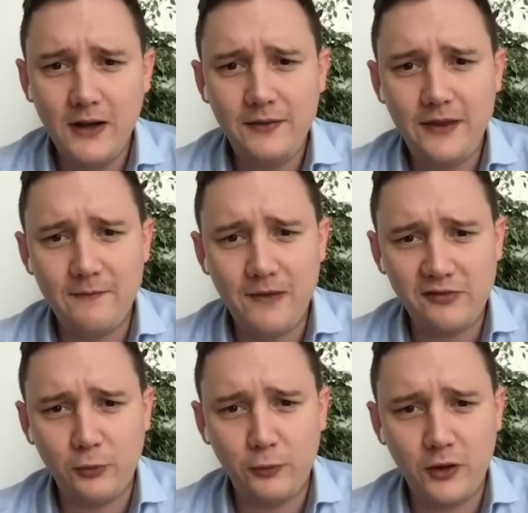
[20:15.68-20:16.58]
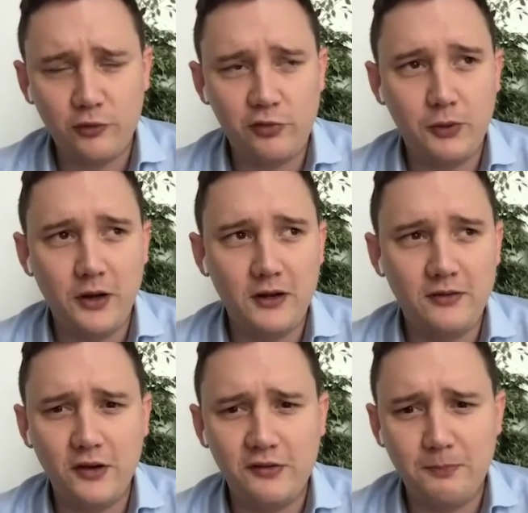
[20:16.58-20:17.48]
the investor or the entrepreneur
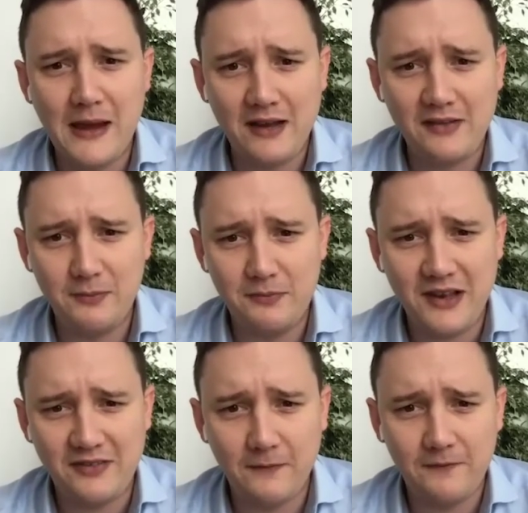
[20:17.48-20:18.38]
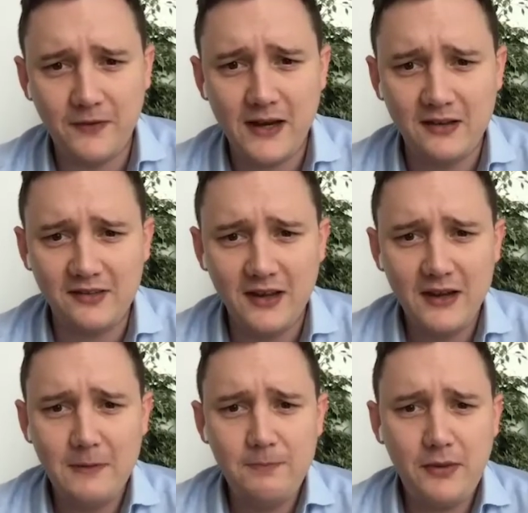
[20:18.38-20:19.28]
does bear some setup fees,
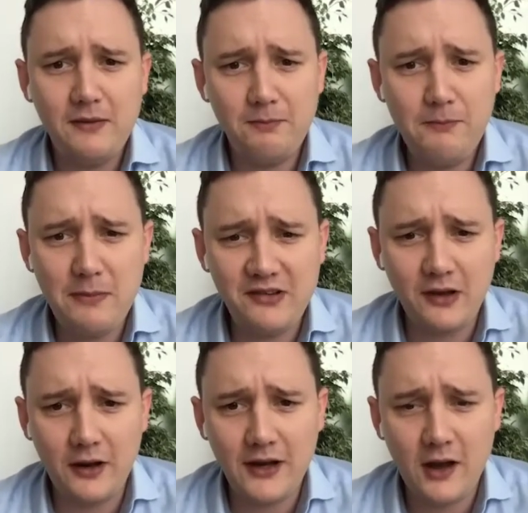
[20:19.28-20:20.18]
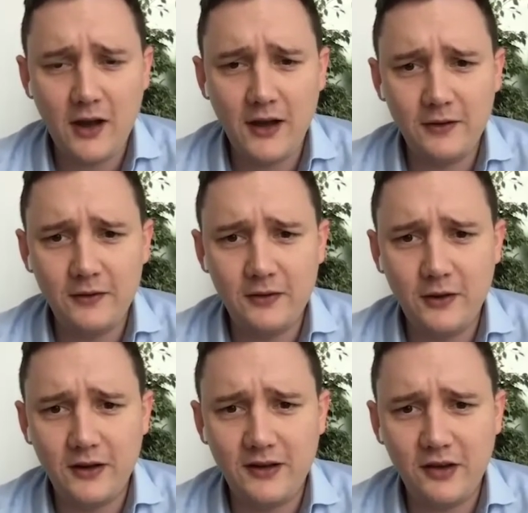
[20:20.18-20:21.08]
maybe slightly higher than
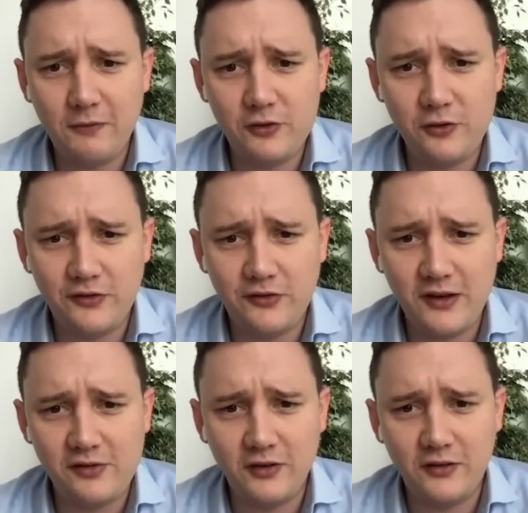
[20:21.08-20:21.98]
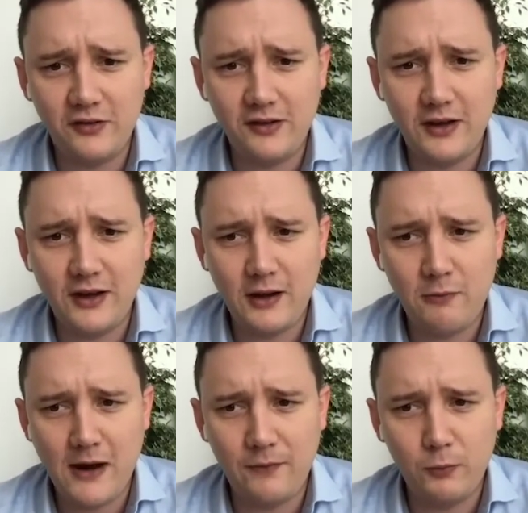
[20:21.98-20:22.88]
these other jurisdictions
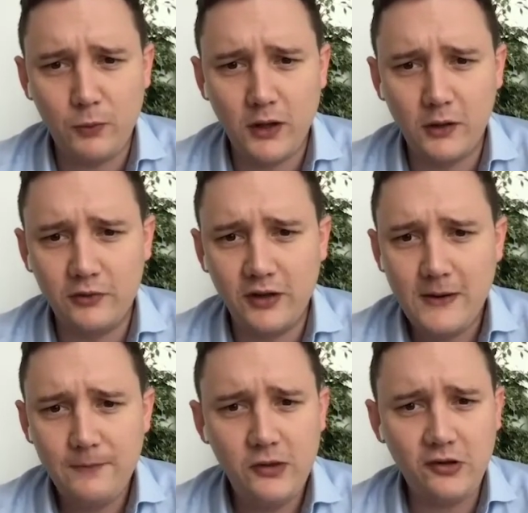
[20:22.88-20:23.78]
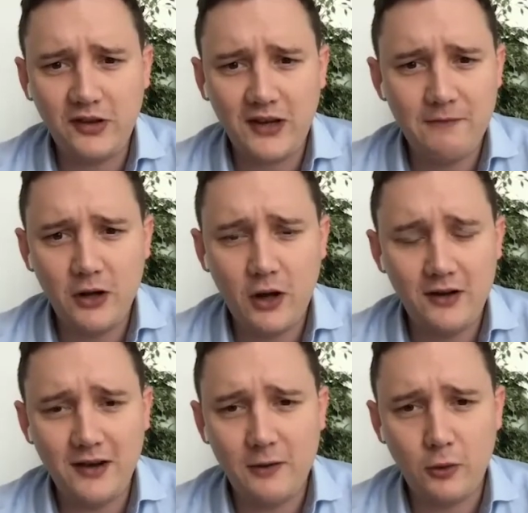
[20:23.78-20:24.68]
around the world. Just to give an
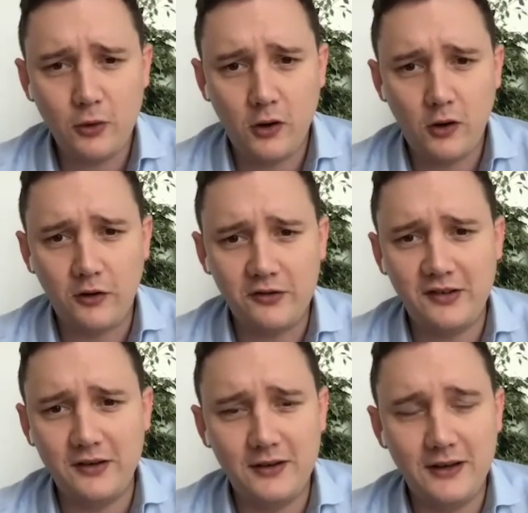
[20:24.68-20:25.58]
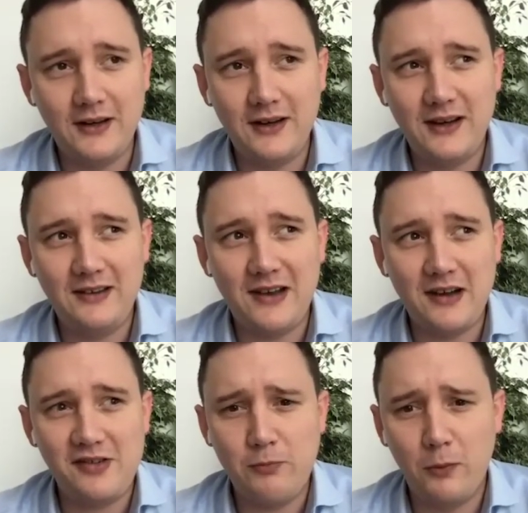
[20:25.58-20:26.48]
idea on costs, and it's
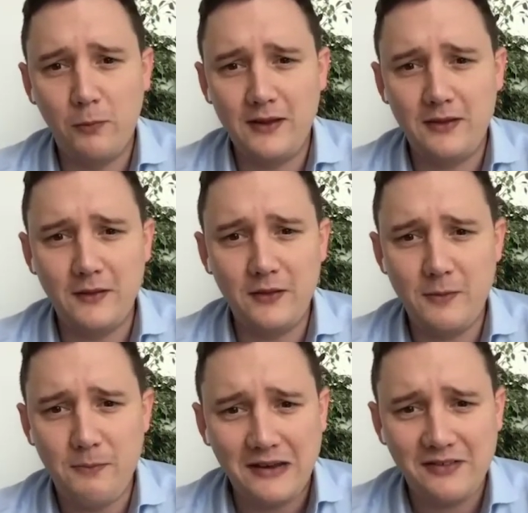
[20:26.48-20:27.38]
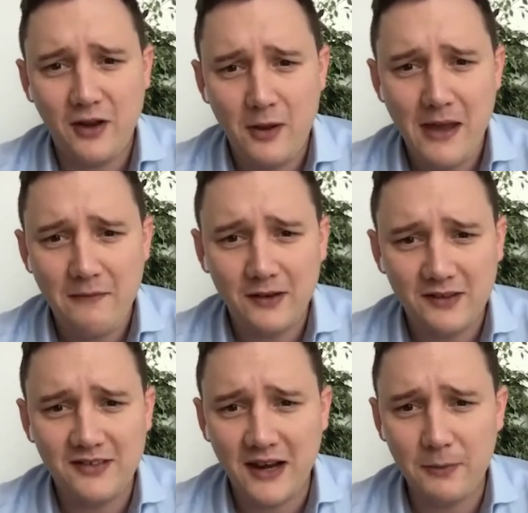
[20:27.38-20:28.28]
actually probably the best time ever to
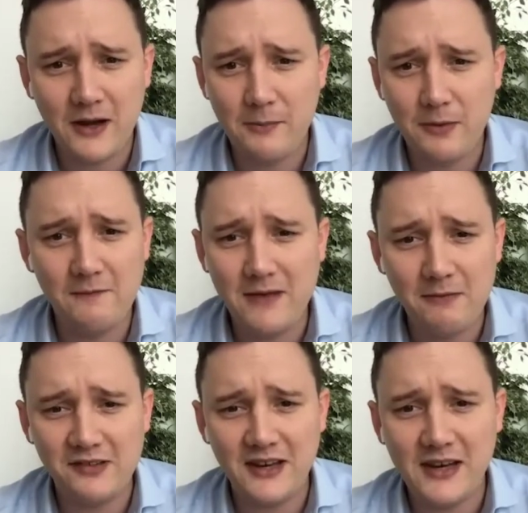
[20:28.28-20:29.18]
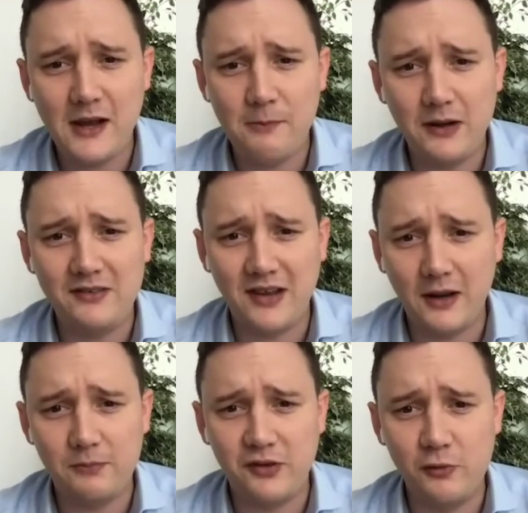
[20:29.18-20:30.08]
set up a company. I've never seen companies set
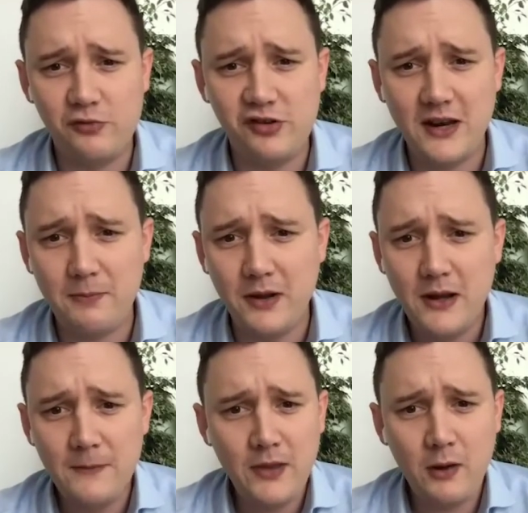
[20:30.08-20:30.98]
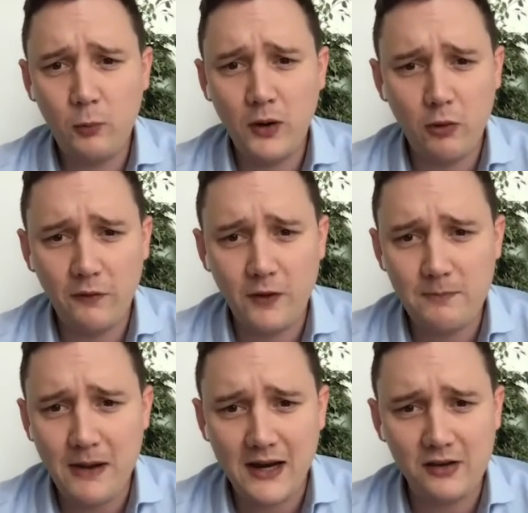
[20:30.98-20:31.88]
up so cheap. We're offering
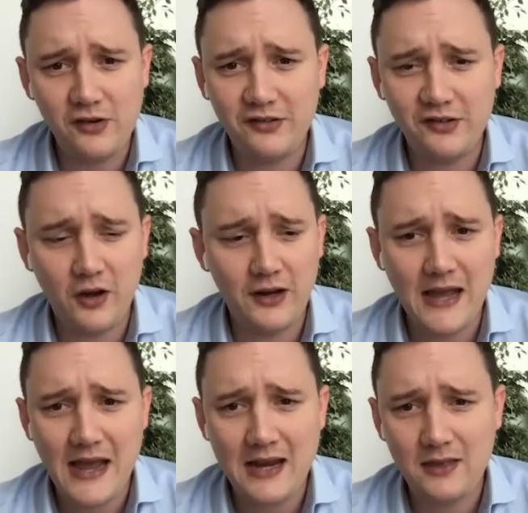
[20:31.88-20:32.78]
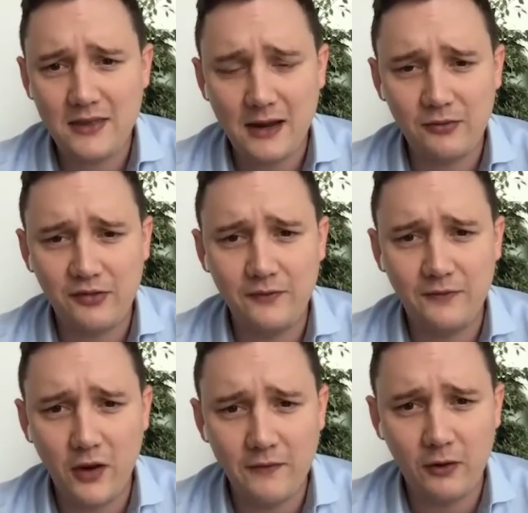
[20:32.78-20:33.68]
packages starting at
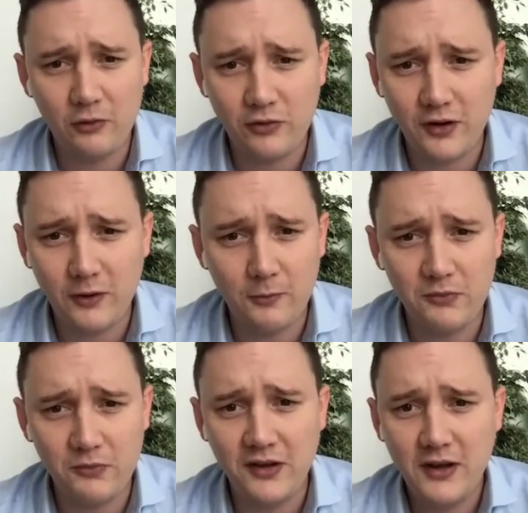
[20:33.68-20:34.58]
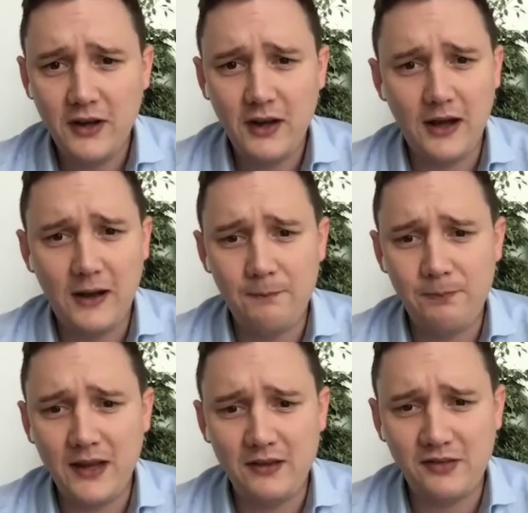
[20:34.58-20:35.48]
8,500 dirhams
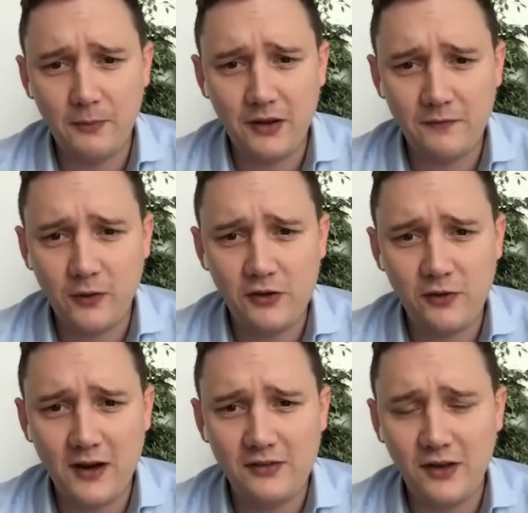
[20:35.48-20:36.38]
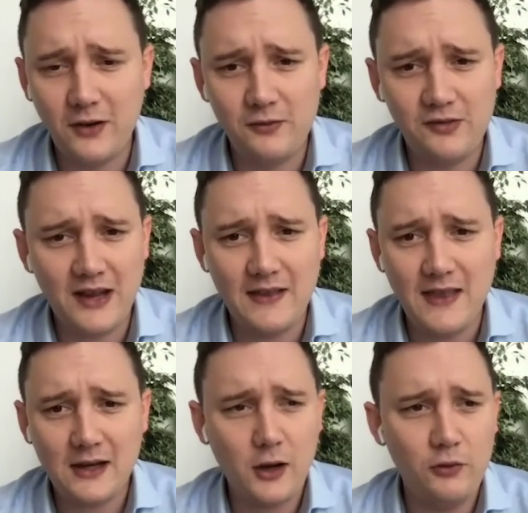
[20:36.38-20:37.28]
in some of the free trade zones, and
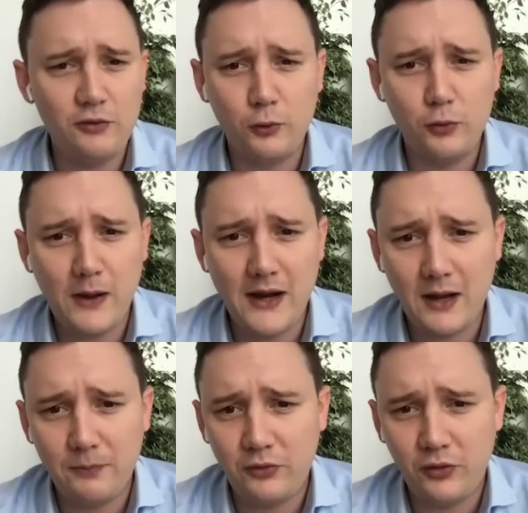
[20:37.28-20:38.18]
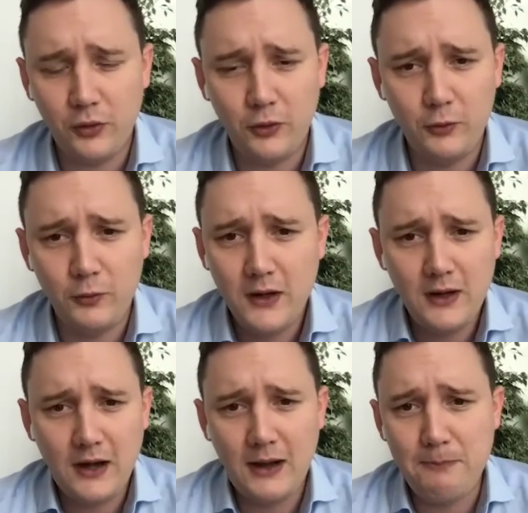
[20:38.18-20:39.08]
that goes all the way up to
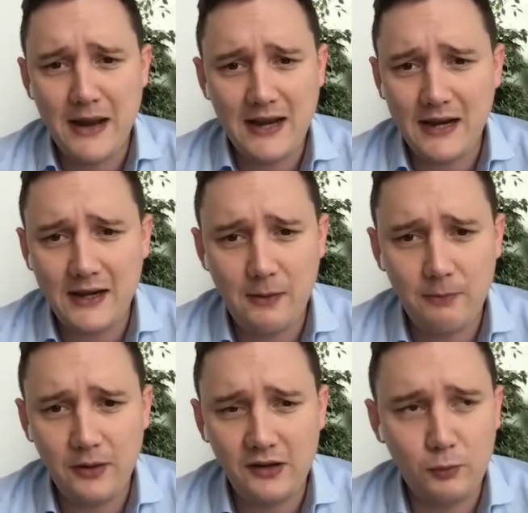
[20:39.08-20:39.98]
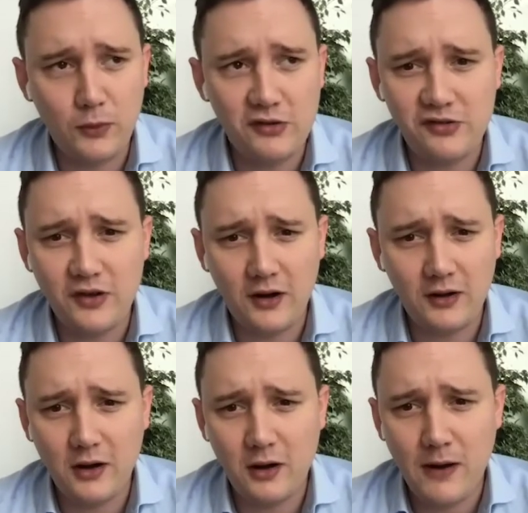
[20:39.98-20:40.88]
mainland companies which start at
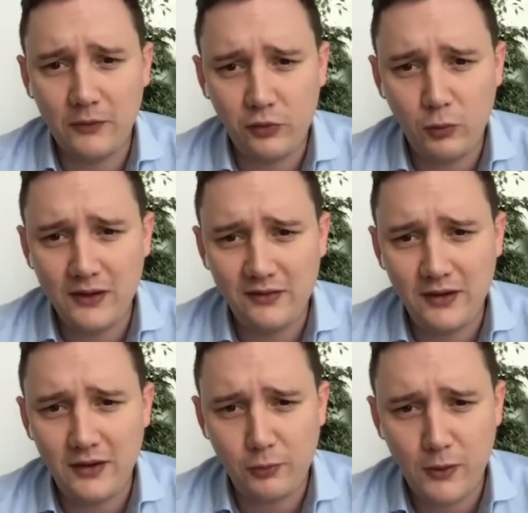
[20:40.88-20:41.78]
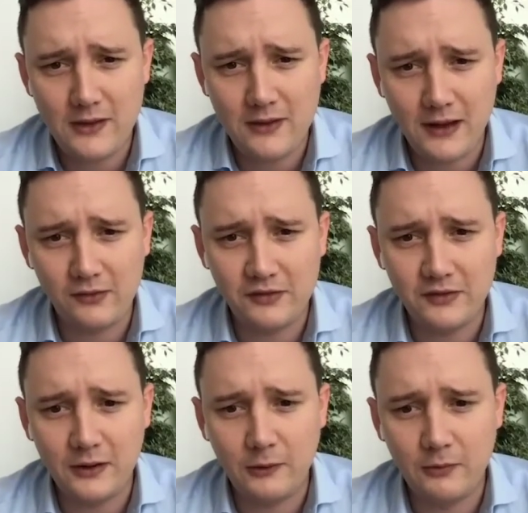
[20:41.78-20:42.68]
around 23,000
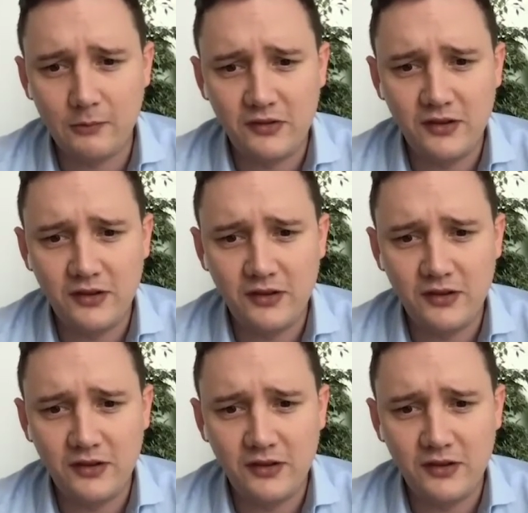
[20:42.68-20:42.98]
dirhams.